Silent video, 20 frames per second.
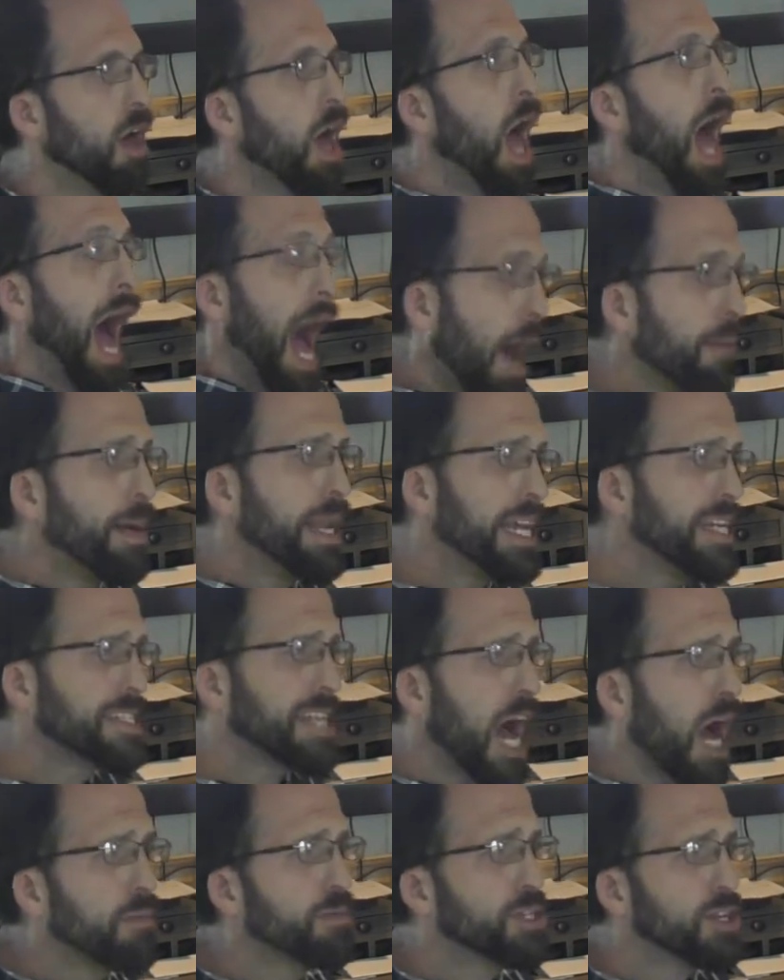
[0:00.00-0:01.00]
How many
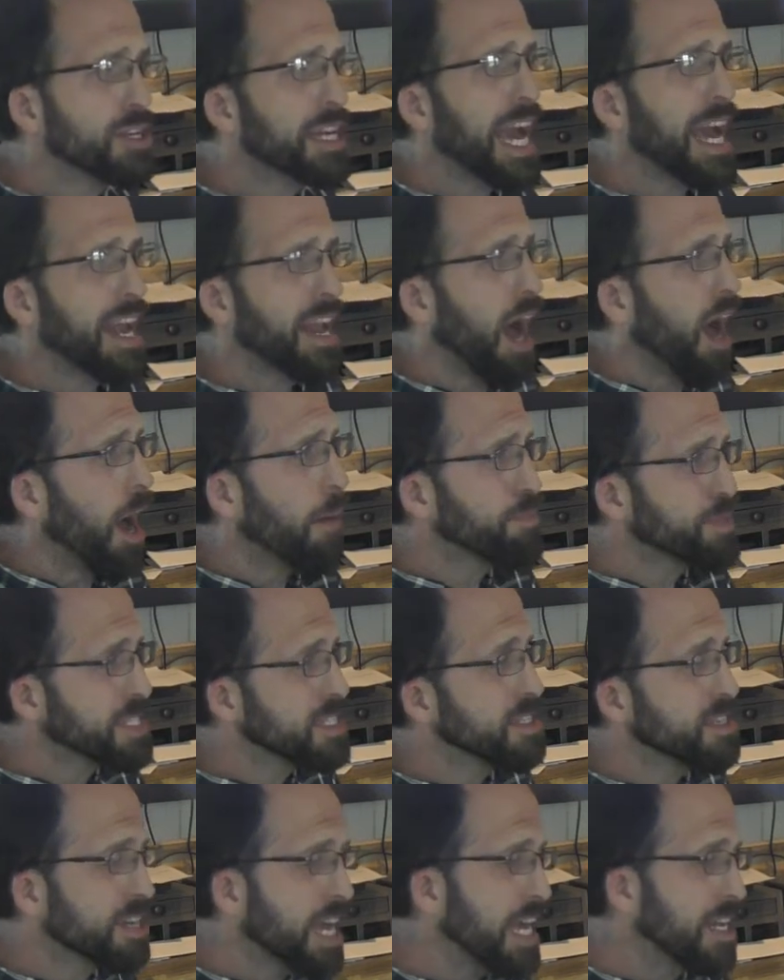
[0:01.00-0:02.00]
times you
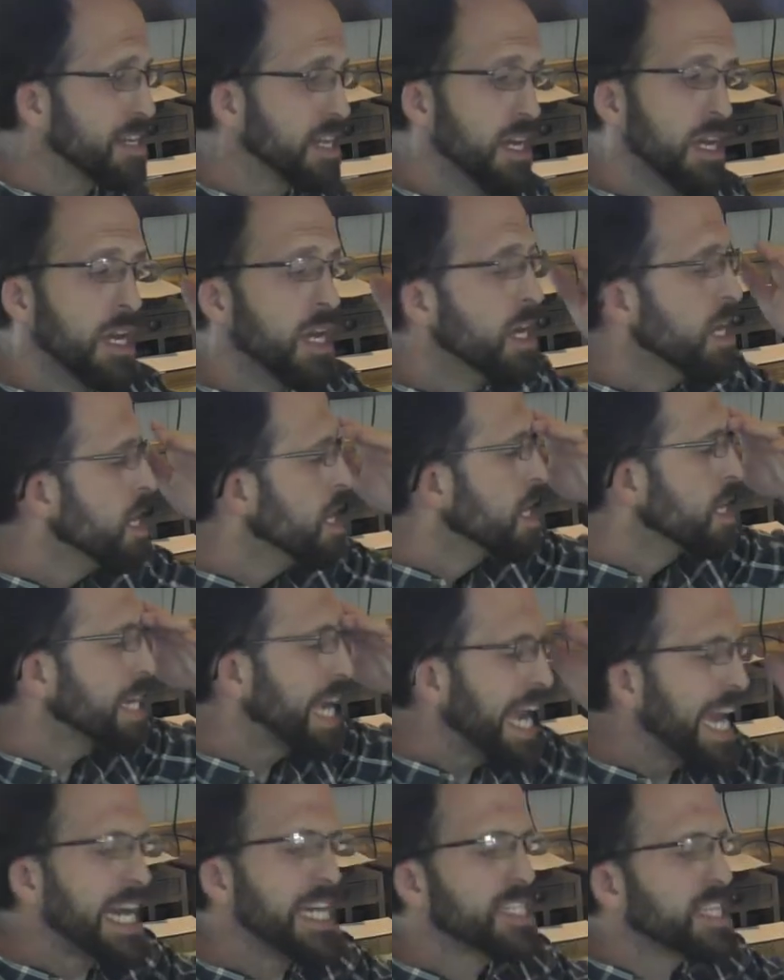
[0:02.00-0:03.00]
get
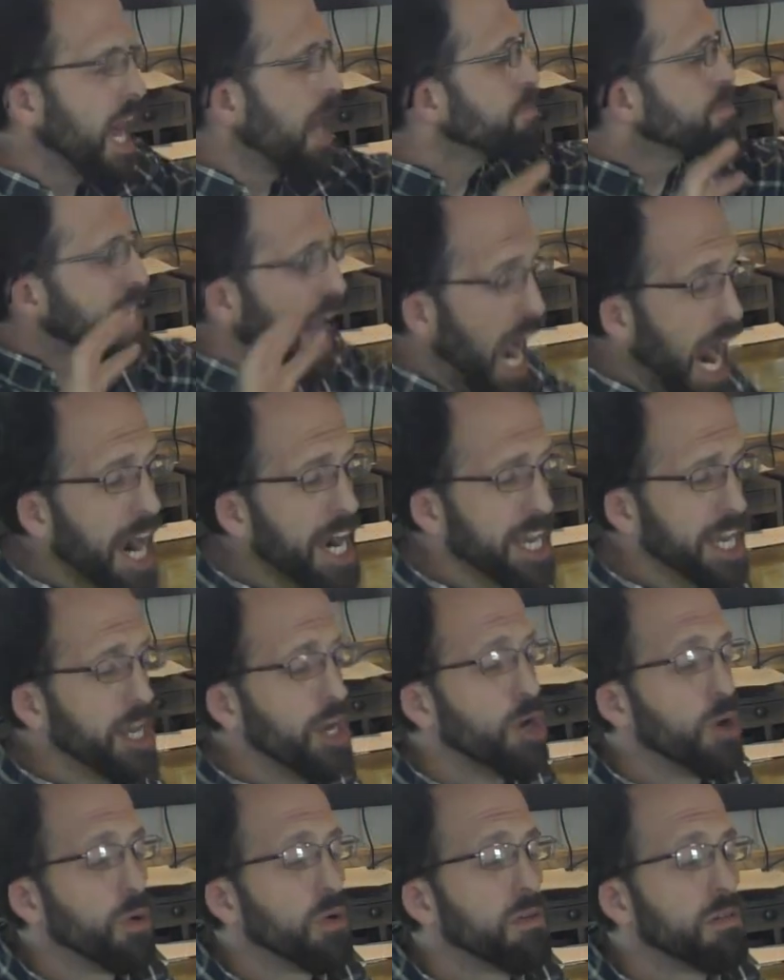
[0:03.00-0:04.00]
kids, I'm tired of
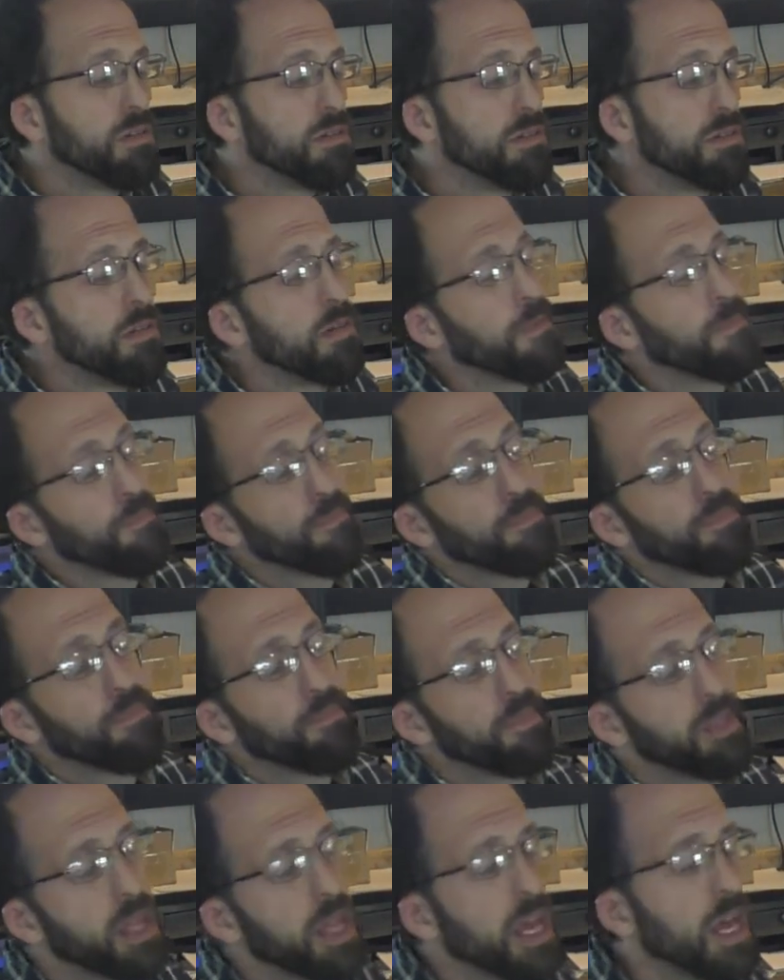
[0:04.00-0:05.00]
you.
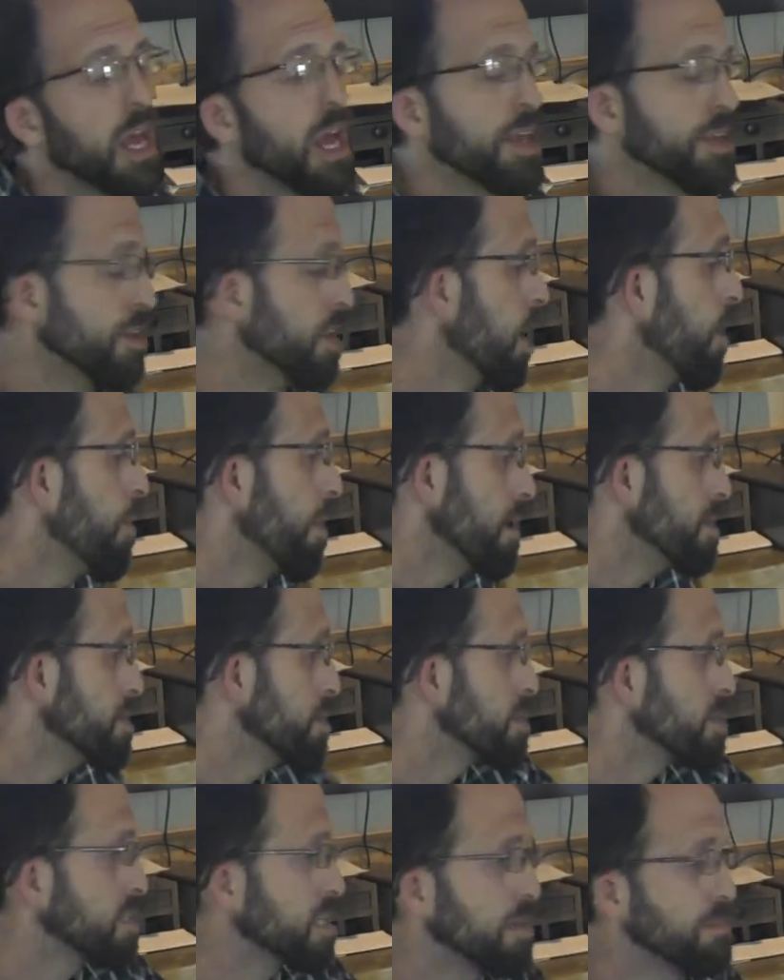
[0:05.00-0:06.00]
You know what? You
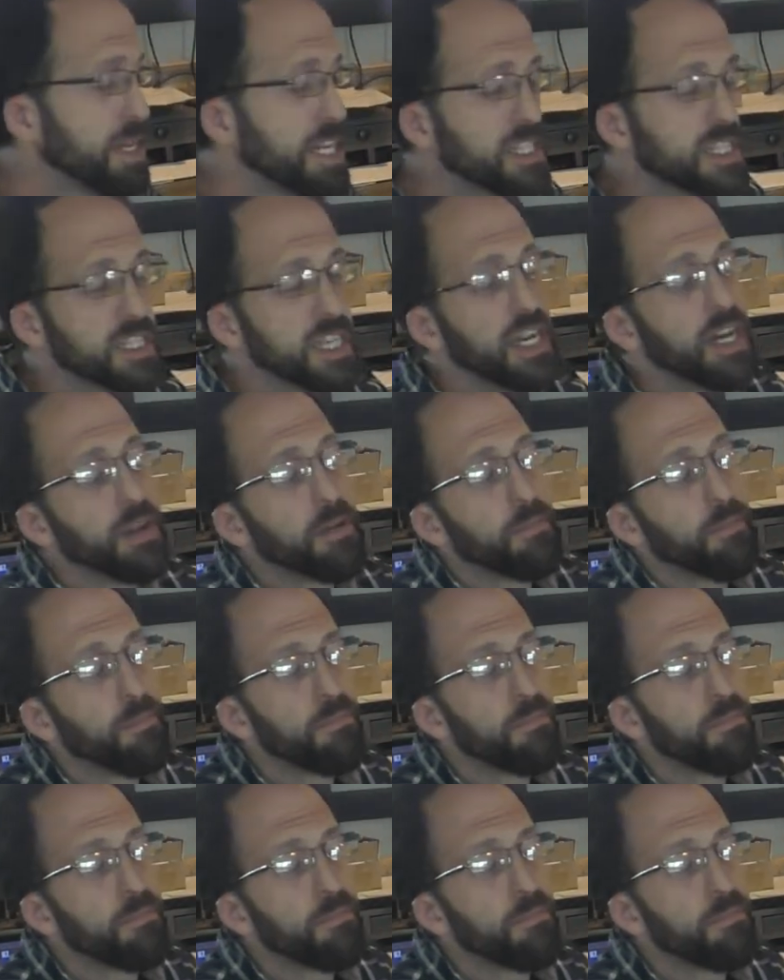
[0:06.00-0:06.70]
just committed sin.